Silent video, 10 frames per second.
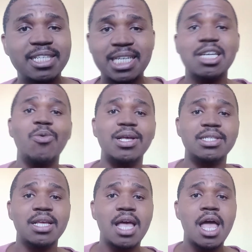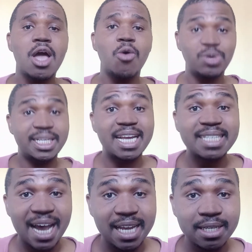The agenda was, we're sick
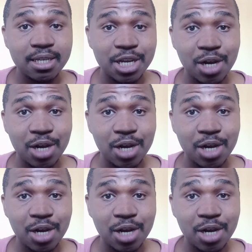and tired,